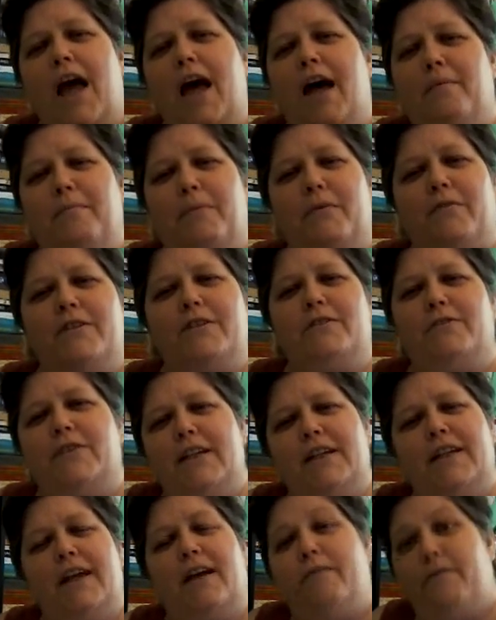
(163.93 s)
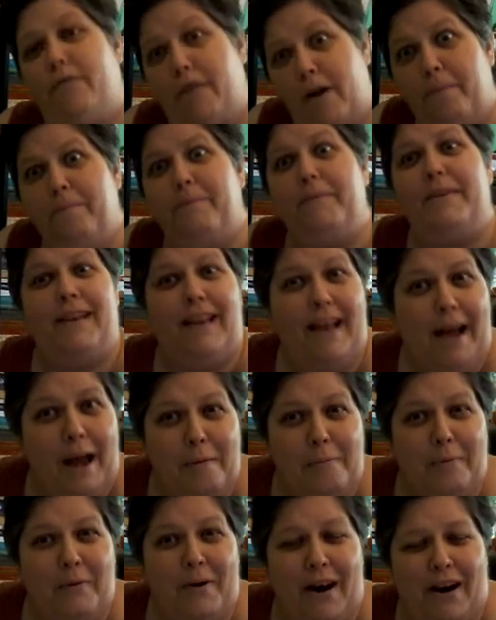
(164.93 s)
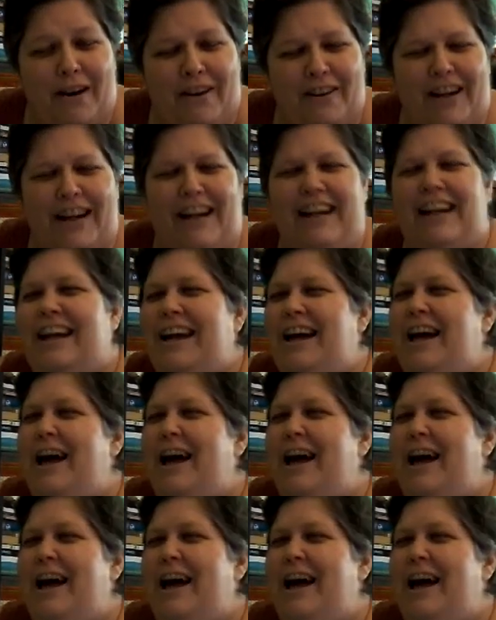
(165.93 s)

and movies we can get from the library.